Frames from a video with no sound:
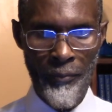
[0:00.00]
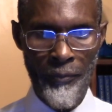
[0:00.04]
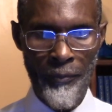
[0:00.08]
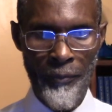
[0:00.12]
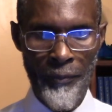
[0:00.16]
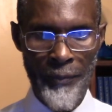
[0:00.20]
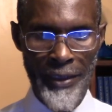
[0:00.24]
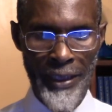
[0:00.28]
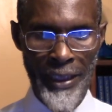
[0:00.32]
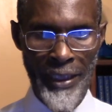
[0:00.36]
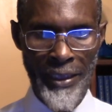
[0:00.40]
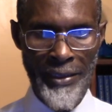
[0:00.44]

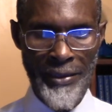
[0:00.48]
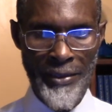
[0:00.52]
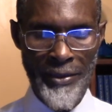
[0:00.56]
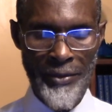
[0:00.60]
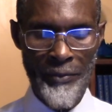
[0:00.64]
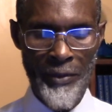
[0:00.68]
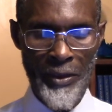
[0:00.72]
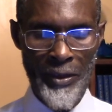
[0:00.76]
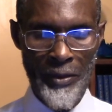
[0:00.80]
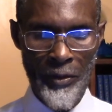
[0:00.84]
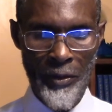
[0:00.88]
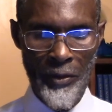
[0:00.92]
Yes,
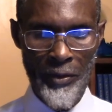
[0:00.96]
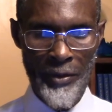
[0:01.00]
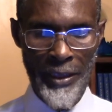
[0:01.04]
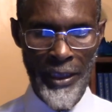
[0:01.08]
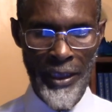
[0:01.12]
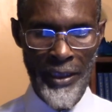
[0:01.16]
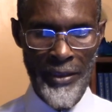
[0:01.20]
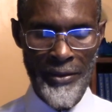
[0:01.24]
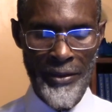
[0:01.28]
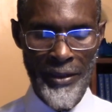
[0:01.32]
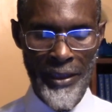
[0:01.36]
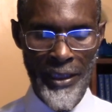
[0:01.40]
we know
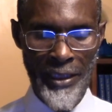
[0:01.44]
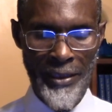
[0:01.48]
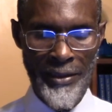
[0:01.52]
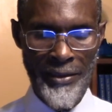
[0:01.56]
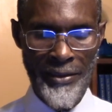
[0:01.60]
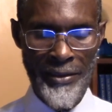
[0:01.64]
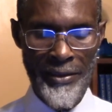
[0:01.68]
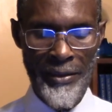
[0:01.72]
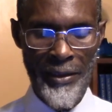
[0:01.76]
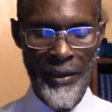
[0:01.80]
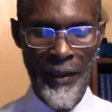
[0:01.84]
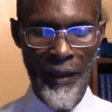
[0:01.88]
that, yes.
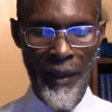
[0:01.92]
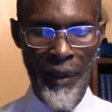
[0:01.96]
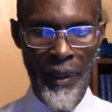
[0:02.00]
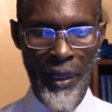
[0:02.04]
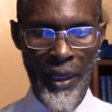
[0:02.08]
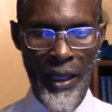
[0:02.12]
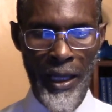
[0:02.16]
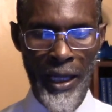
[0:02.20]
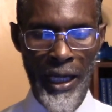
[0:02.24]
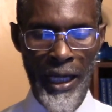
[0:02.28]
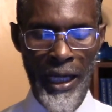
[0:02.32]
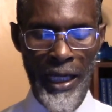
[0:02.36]

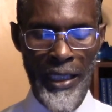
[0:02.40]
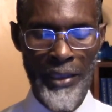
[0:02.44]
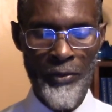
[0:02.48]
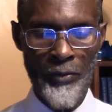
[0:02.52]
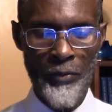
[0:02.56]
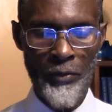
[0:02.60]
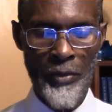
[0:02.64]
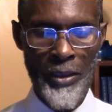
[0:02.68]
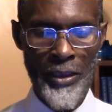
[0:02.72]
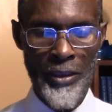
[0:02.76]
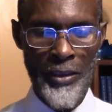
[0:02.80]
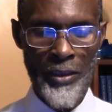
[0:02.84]

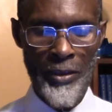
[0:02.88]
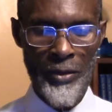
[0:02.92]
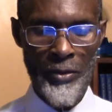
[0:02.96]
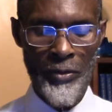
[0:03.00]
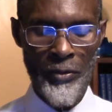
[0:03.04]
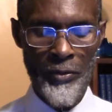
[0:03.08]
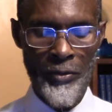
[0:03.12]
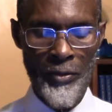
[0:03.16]
And we